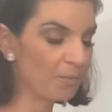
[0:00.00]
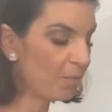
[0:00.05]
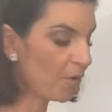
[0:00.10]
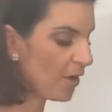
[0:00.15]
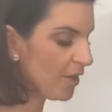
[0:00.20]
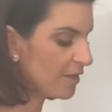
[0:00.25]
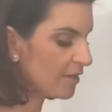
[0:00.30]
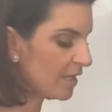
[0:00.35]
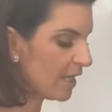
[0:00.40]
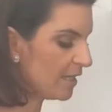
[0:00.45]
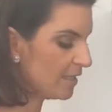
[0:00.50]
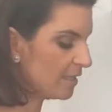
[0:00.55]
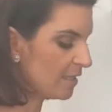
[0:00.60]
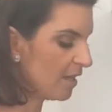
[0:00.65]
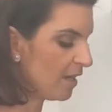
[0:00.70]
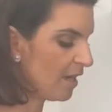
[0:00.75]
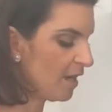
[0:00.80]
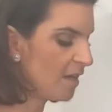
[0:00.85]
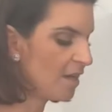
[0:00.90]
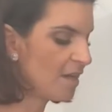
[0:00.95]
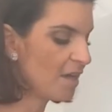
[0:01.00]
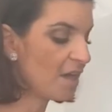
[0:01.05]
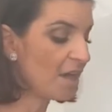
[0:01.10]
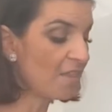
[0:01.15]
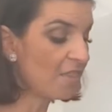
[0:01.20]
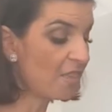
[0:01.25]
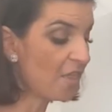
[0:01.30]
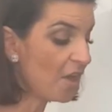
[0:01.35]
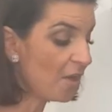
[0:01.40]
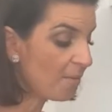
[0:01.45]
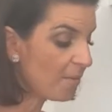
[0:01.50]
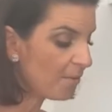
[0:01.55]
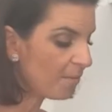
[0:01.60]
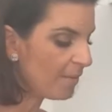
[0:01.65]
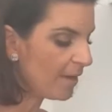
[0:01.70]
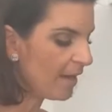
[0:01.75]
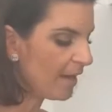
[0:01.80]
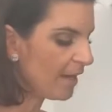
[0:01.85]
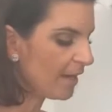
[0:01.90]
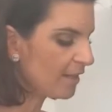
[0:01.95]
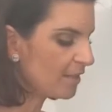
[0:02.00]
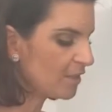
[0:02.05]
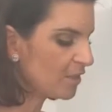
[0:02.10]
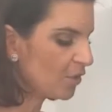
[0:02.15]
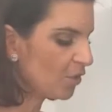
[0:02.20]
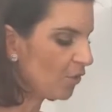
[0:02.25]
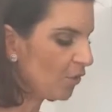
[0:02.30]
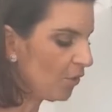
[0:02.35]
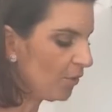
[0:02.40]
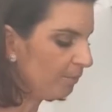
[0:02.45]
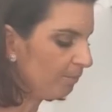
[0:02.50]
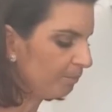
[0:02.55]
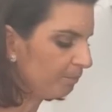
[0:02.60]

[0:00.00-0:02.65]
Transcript: processor, a Thermomix, your